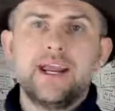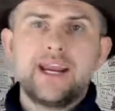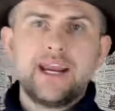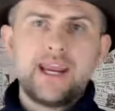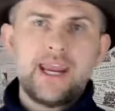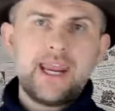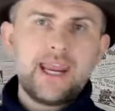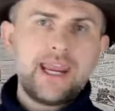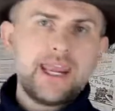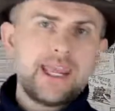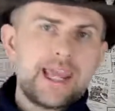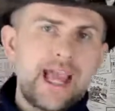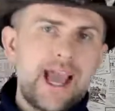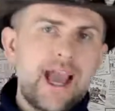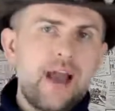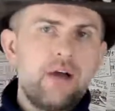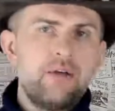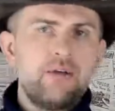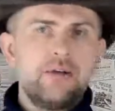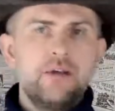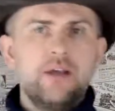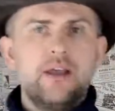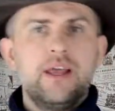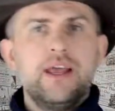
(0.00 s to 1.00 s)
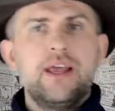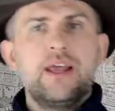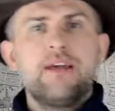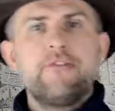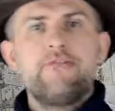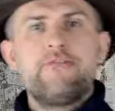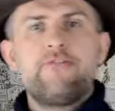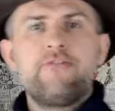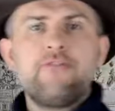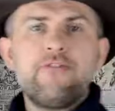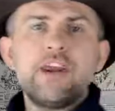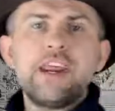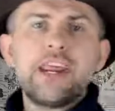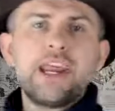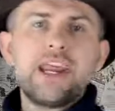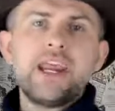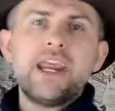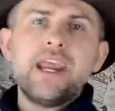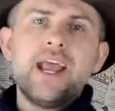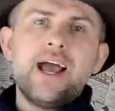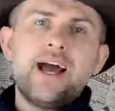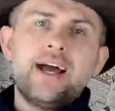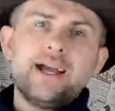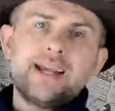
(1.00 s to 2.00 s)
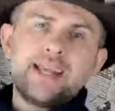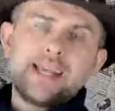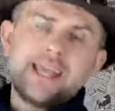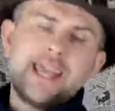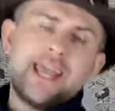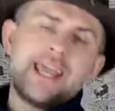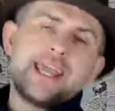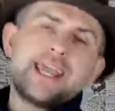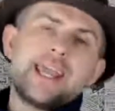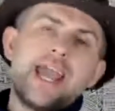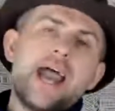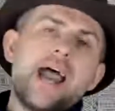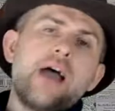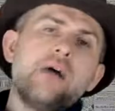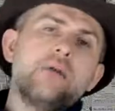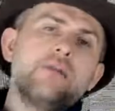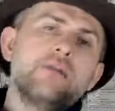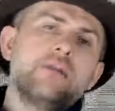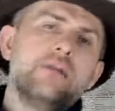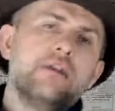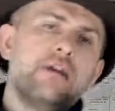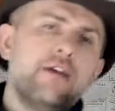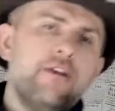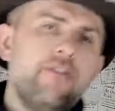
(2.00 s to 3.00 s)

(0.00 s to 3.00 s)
King out. Freaking out.